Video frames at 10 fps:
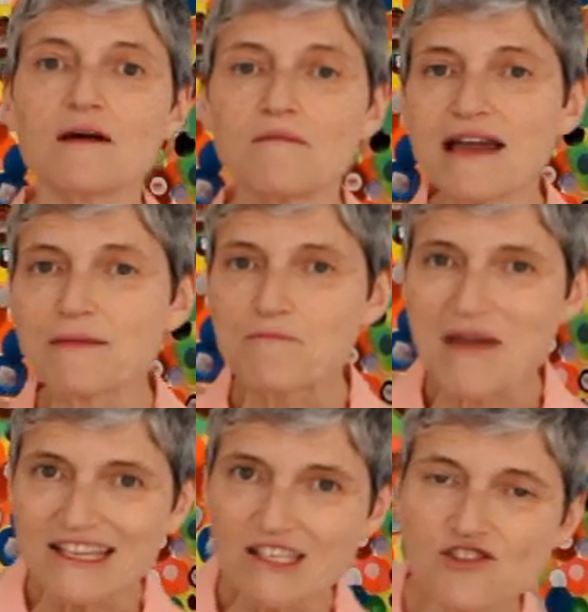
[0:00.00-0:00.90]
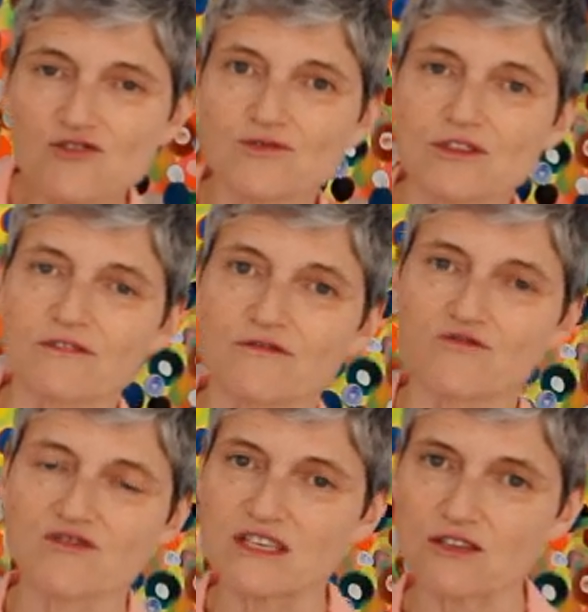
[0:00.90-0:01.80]
make better use of
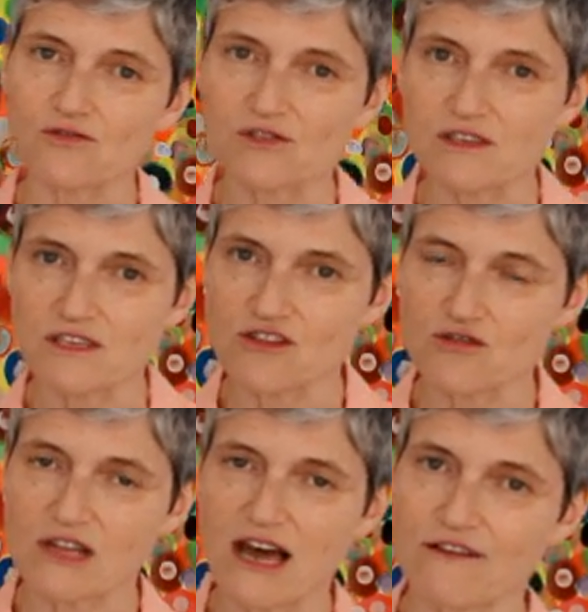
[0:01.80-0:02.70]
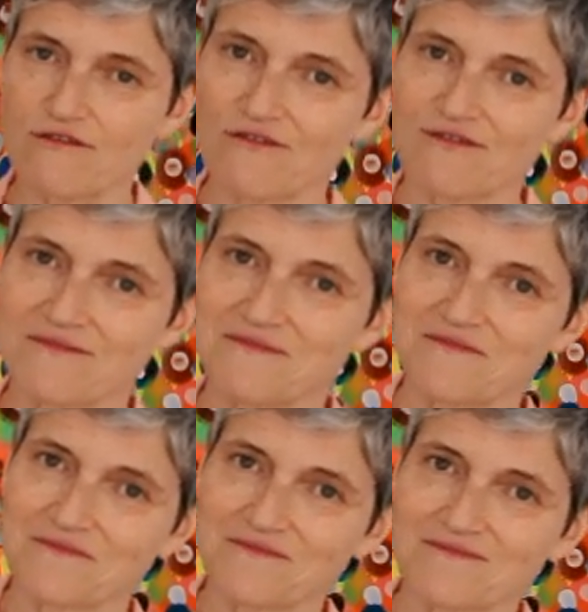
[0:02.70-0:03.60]
the resources in your life?
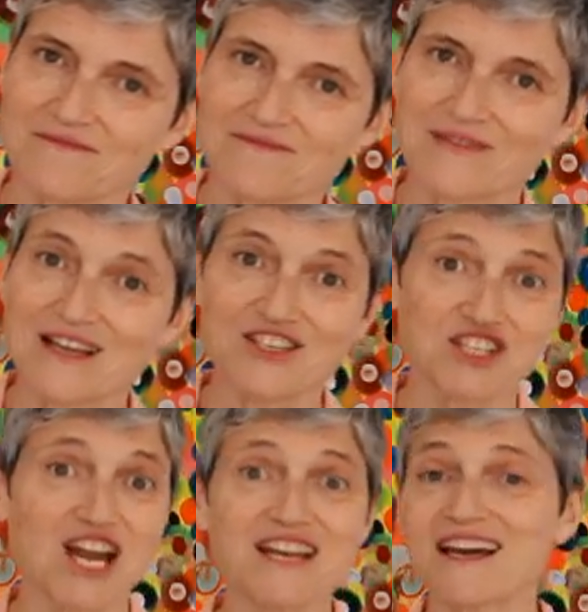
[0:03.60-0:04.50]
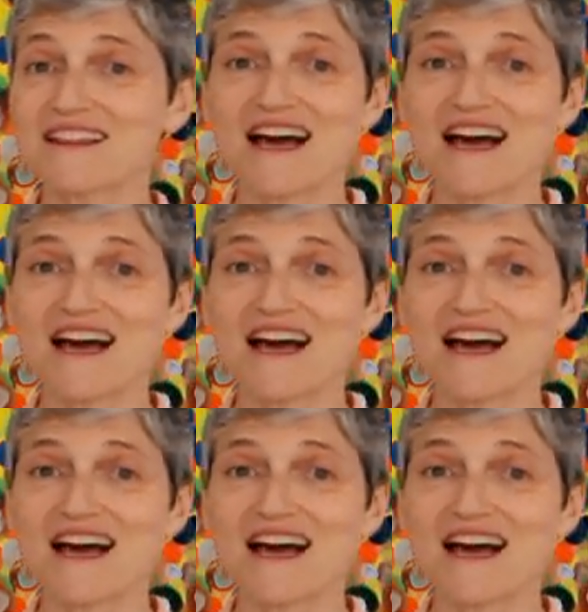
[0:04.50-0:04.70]
Shining a